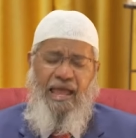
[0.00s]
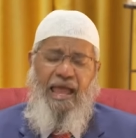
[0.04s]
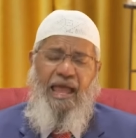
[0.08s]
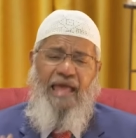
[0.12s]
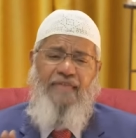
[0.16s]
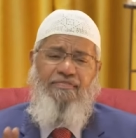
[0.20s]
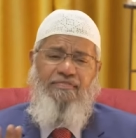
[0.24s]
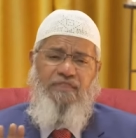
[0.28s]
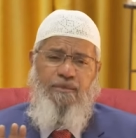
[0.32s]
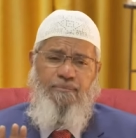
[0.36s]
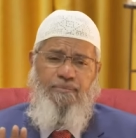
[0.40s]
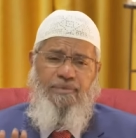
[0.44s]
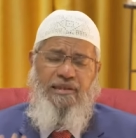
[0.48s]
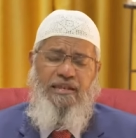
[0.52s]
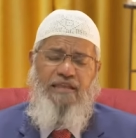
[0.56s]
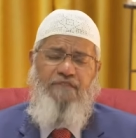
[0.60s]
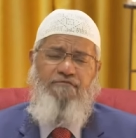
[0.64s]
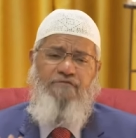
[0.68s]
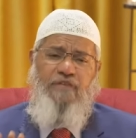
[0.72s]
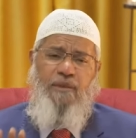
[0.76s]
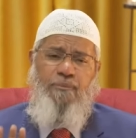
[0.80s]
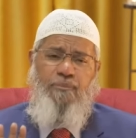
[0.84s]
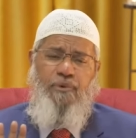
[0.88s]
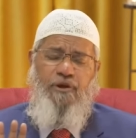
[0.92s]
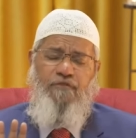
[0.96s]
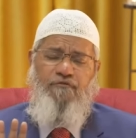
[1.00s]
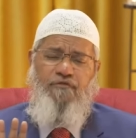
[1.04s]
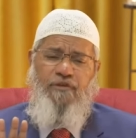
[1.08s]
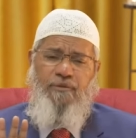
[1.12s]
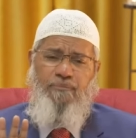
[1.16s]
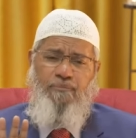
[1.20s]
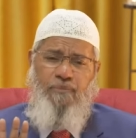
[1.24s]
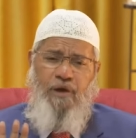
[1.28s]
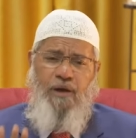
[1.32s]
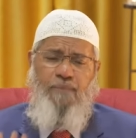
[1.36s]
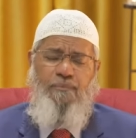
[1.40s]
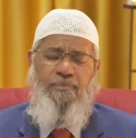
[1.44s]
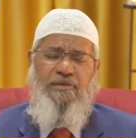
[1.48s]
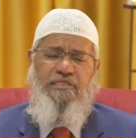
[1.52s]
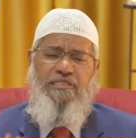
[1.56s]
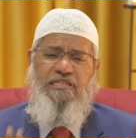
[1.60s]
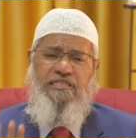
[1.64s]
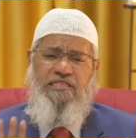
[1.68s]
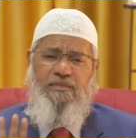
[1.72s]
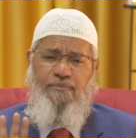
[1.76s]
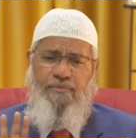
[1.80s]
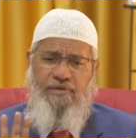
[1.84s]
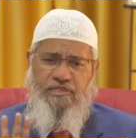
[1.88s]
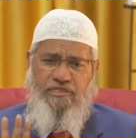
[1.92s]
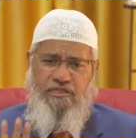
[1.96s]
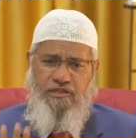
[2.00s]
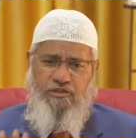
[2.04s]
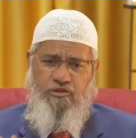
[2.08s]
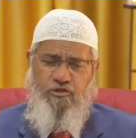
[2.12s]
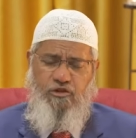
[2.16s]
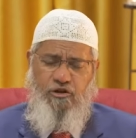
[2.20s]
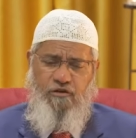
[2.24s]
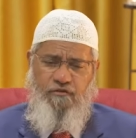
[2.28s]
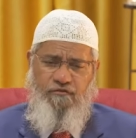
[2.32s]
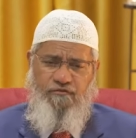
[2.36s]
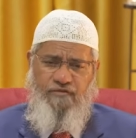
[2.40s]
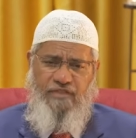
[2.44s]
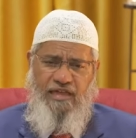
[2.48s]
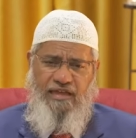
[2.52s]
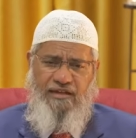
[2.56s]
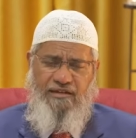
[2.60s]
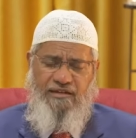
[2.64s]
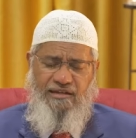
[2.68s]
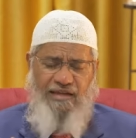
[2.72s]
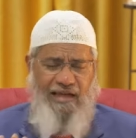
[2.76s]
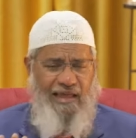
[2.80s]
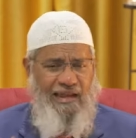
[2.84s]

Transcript: and they believe that Prophet Muhammad is the messenger of that